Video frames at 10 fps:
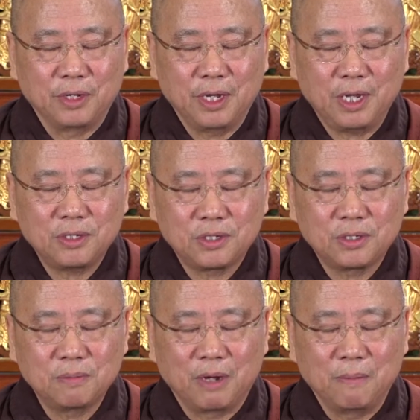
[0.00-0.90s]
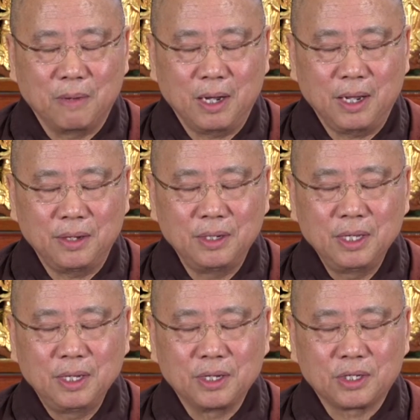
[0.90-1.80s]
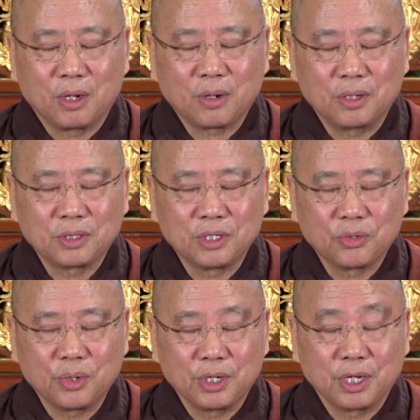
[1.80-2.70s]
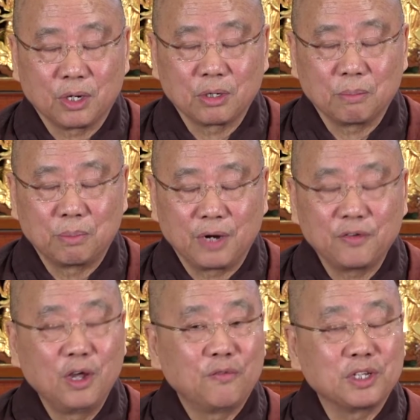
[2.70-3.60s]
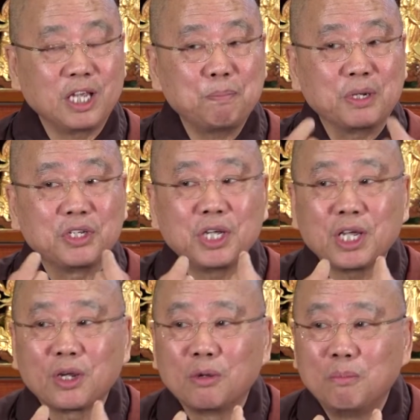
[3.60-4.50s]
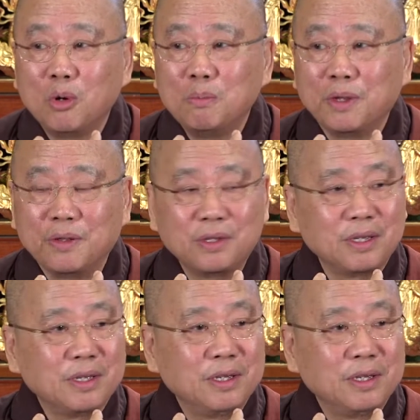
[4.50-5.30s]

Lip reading: Yes, my mind is now concentrating on the breath. For that particular moment